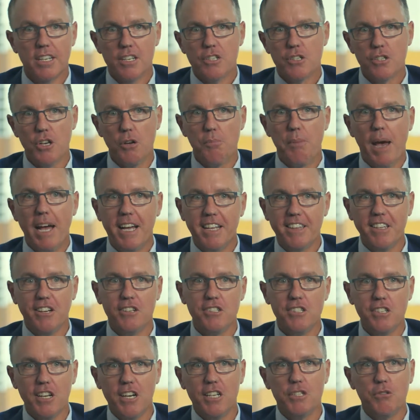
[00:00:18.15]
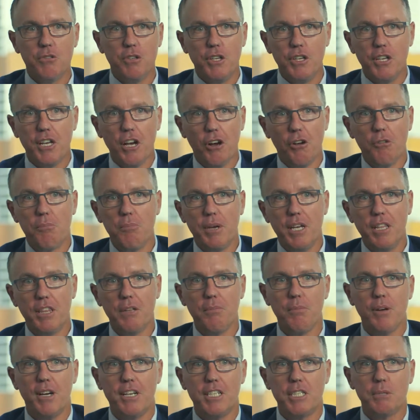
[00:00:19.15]
So back in those days where you go and meet
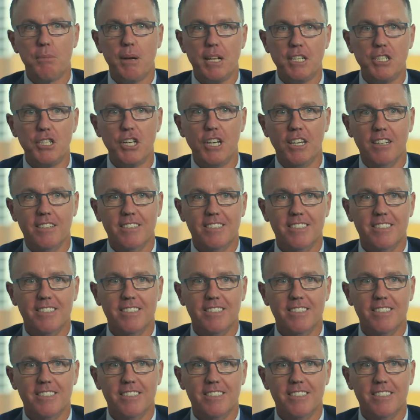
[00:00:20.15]
the branch manager,